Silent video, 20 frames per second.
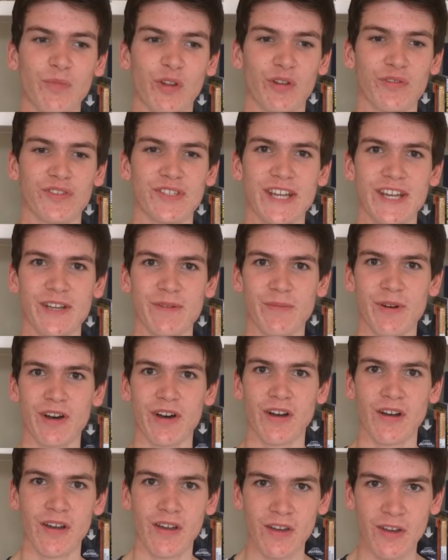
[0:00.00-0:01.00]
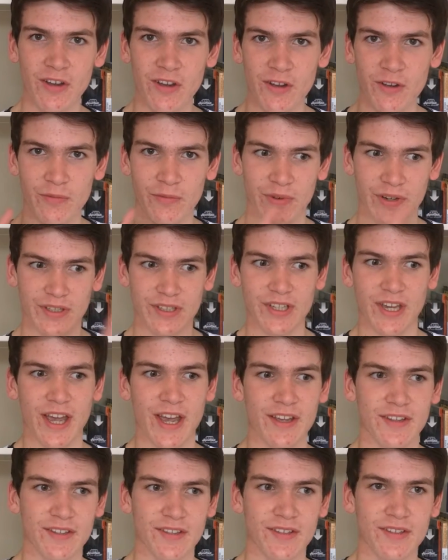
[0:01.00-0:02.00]
on Dagobah, which
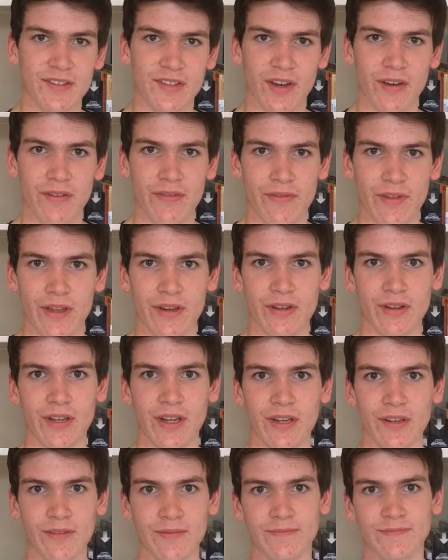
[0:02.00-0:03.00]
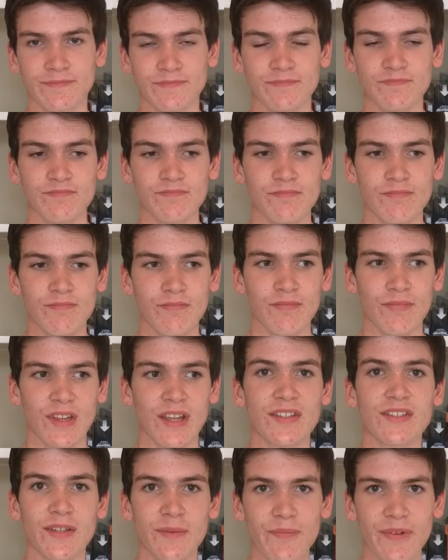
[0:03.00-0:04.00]
has Darth Vader in it.
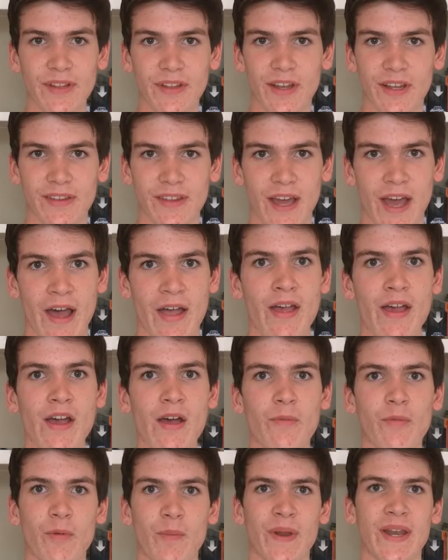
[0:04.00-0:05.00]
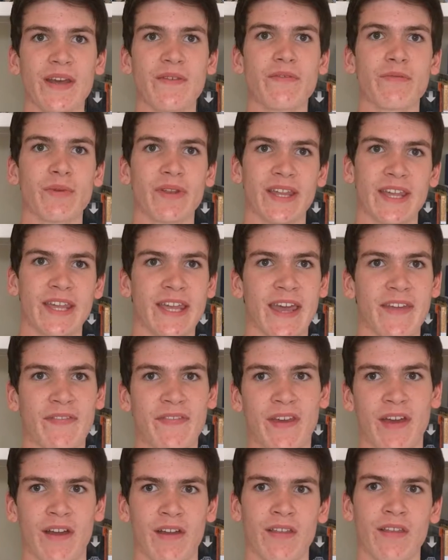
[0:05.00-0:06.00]
Something like that, but we never really
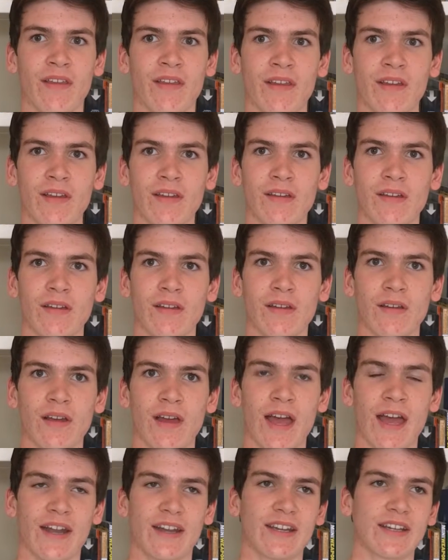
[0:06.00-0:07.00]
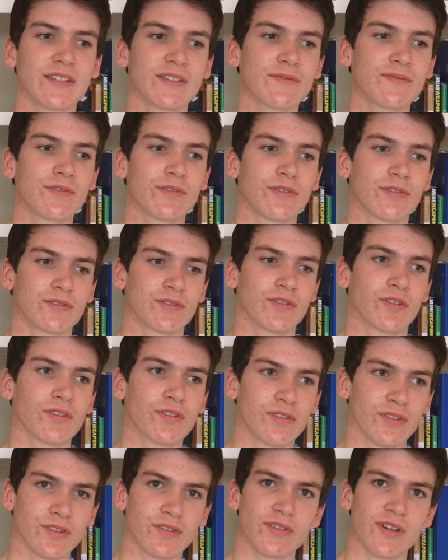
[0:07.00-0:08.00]
get that. And as for
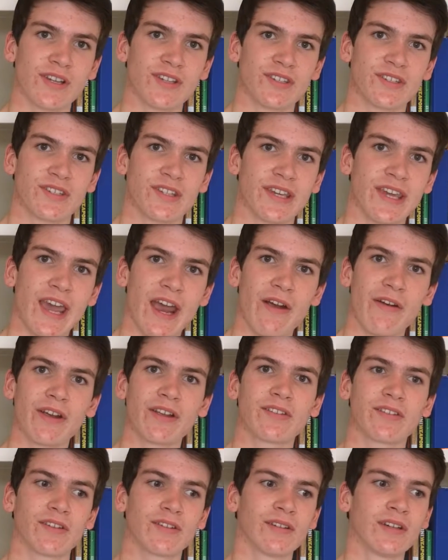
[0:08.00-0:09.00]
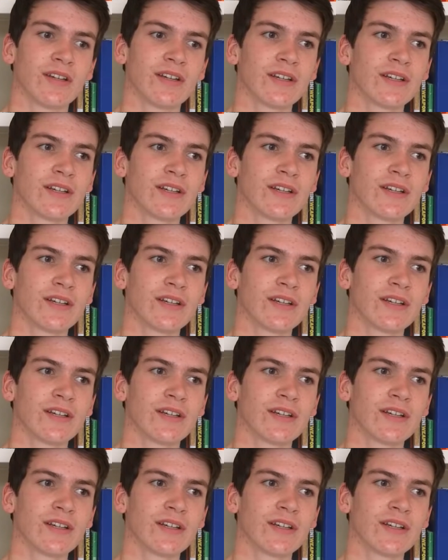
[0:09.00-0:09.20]
Doctor Strange as a character,